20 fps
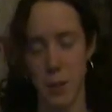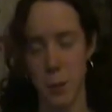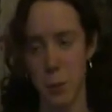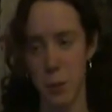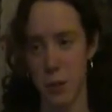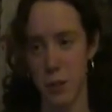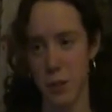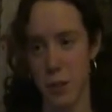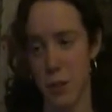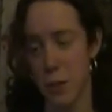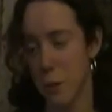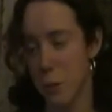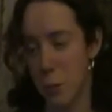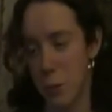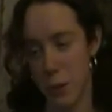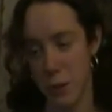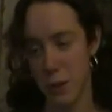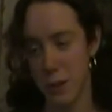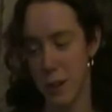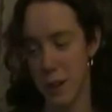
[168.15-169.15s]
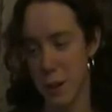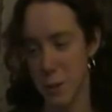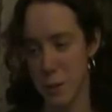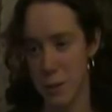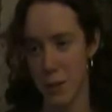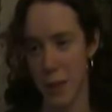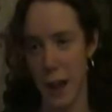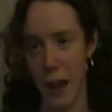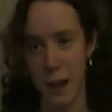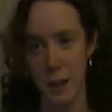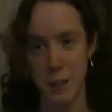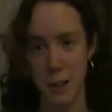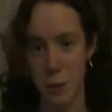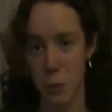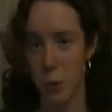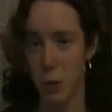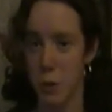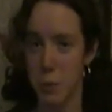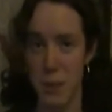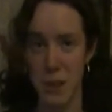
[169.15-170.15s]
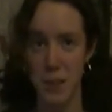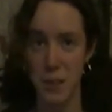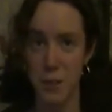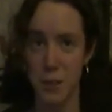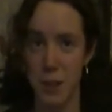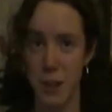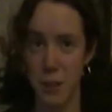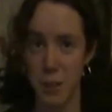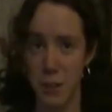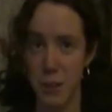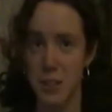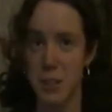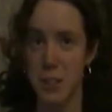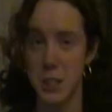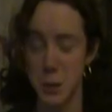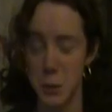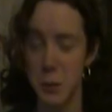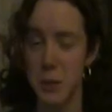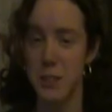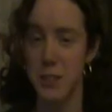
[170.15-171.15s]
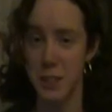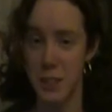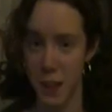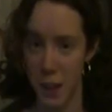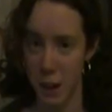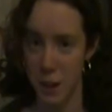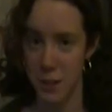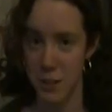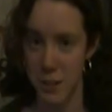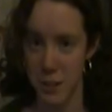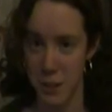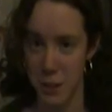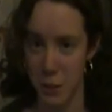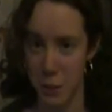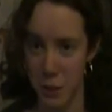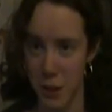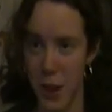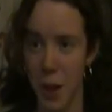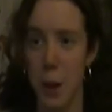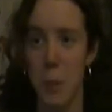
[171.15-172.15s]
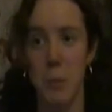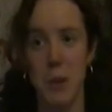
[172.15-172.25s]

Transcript: the person who put the names in the hat didn't want to make the video because she was scared to,